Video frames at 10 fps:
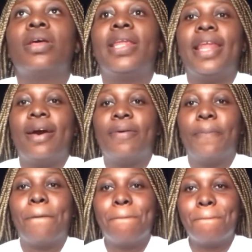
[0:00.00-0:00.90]
Now,
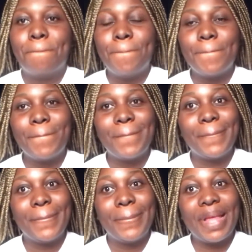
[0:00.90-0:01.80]

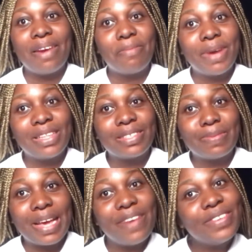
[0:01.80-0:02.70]
that reminds
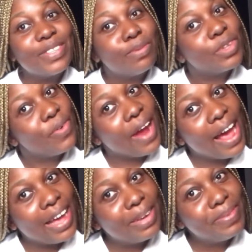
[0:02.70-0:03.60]
me, have you
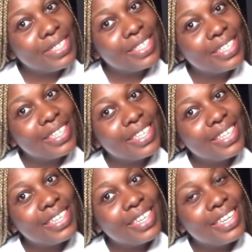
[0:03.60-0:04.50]
subscribed?
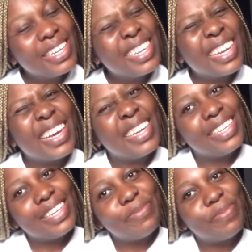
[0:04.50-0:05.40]

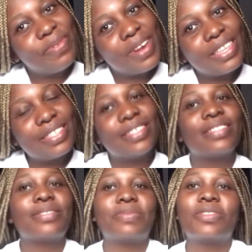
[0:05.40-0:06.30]
Kindly press
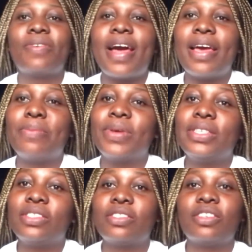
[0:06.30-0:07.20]
subscribe.
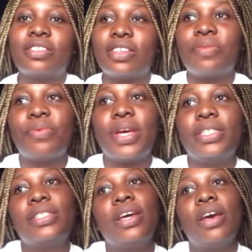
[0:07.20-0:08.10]
It's just a red